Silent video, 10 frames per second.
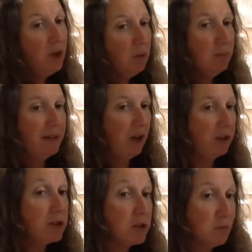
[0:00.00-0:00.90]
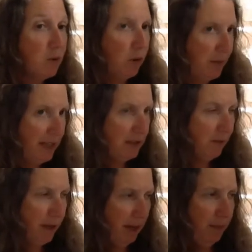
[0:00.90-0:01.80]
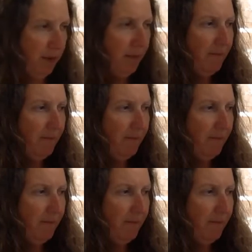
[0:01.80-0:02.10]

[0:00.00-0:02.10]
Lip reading: will be on a small piece of paper.